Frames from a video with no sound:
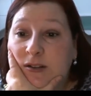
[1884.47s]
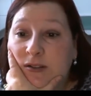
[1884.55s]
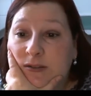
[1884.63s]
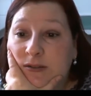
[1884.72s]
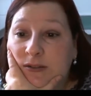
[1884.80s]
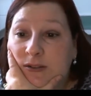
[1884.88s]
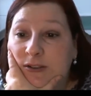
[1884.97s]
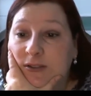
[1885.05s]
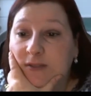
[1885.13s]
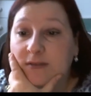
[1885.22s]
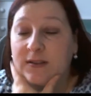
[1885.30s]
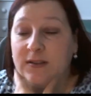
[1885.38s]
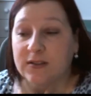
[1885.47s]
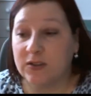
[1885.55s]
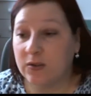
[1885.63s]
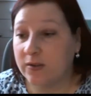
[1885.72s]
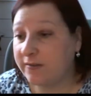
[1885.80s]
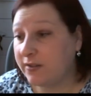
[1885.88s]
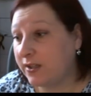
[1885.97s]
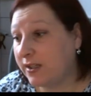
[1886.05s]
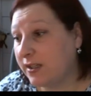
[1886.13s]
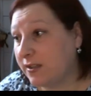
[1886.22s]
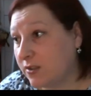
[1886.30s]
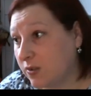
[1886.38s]
Oh, gosh. Sorry if you can
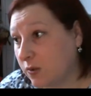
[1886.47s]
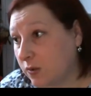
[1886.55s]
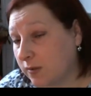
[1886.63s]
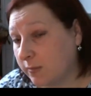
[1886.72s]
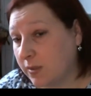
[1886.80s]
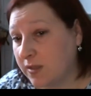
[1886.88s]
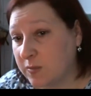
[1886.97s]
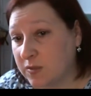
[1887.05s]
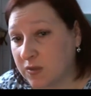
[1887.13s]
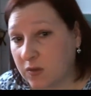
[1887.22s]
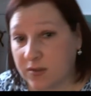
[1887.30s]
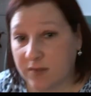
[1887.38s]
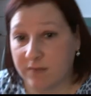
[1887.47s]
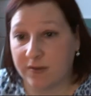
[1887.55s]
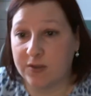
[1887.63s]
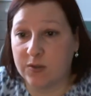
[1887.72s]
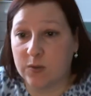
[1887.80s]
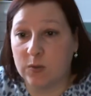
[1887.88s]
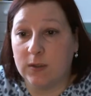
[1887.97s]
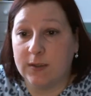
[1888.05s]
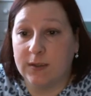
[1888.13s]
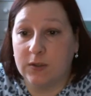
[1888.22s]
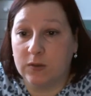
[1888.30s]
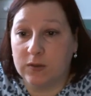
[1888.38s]
hear the dog. My husband's gone to the front door and
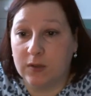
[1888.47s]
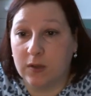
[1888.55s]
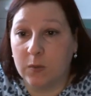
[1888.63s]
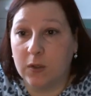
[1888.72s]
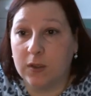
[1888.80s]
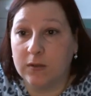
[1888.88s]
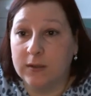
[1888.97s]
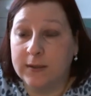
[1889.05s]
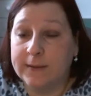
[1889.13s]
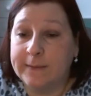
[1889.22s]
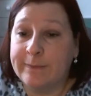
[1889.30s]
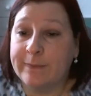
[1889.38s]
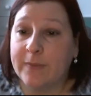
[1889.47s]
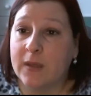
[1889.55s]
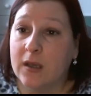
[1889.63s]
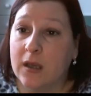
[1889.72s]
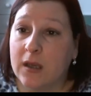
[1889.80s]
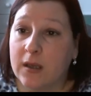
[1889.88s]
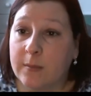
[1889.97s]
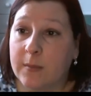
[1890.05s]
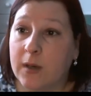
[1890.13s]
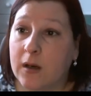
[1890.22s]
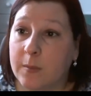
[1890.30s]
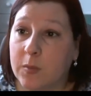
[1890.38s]
the dog's going wild.
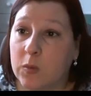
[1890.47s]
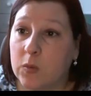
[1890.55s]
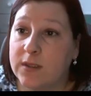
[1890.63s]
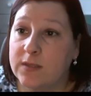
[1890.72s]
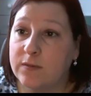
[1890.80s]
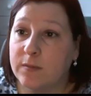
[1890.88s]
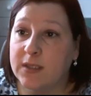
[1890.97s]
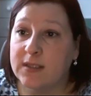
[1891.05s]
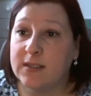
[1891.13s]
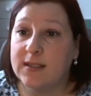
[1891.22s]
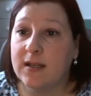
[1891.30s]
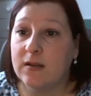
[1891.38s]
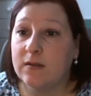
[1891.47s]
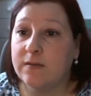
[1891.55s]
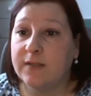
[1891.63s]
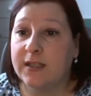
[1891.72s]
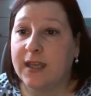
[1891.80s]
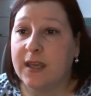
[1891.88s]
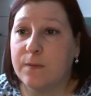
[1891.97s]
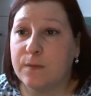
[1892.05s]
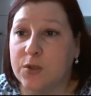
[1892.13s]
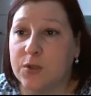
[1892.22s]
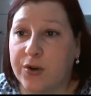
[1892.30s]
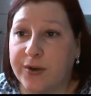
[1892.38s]
I bought this for myself. It came
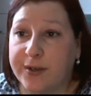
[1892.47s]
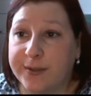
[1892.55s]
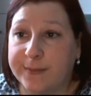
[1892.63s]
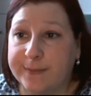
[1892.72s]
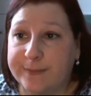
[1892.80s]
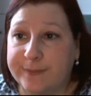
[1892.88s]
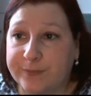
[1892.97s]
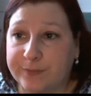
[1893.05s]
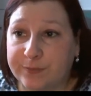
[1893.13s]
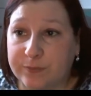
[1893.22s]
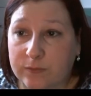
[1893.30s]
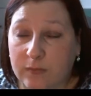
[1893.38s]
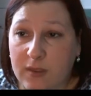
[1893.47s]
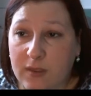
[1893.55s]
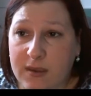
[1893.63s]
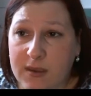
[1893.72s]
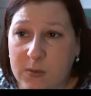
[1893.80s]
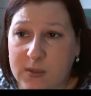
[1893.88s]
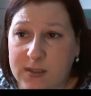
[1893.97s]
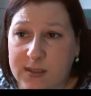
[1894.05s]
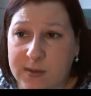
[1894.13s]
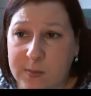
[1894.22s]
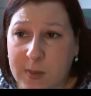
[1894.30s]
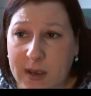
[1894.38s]
from China. I think it was
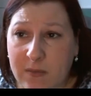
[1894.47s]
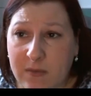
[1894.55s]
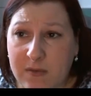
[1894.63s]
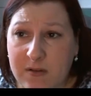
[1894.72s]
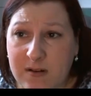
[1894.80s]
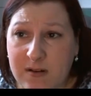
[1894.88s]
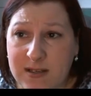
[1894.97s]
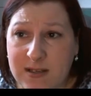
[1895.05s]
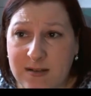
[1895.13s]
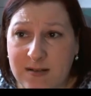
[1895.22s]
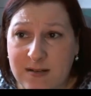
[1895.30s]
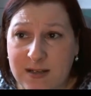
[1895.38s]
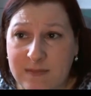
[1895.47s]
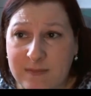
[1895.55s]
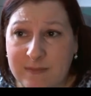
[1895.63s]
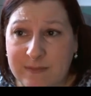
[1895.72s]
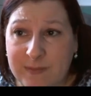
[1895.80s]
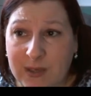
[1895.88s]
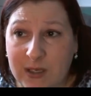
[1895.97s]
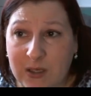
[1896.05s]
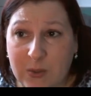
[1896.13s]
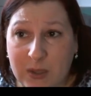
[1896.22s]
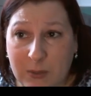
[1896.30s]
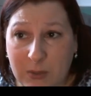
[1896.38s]
£6.99,
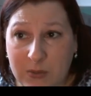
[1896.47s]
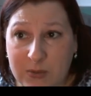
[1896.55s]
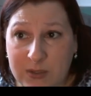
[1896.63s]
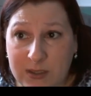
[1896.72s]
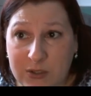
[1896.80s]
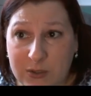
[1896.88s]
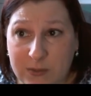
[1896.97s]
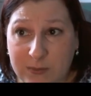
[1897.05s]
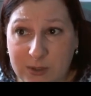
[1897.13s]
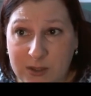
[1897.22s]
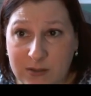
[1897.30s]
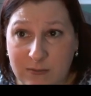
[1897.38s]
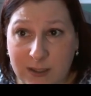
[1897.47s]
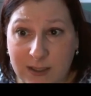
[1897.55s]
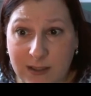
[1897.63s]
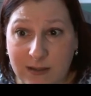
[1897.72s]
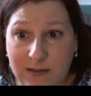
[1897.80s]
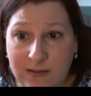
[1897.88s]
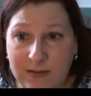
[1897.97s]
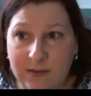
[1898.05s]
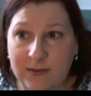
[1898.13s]
including postage, which is ridiculous.